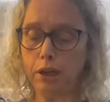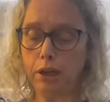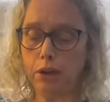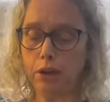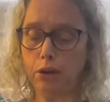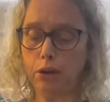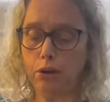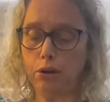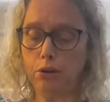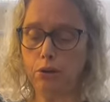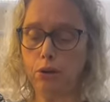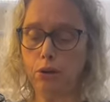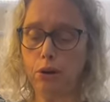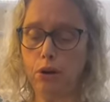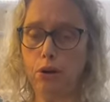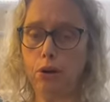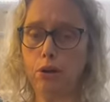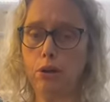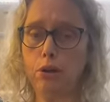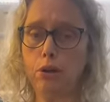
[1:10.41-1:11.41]
Oh
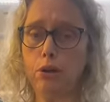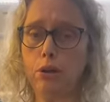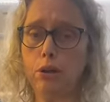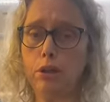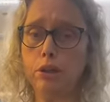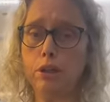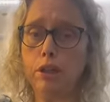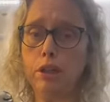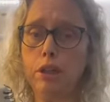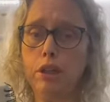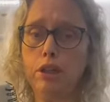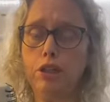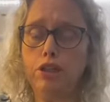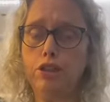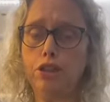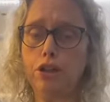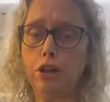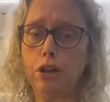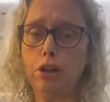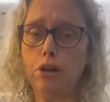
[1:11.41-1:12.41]
Lord,
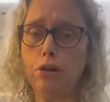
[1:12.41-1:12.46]
so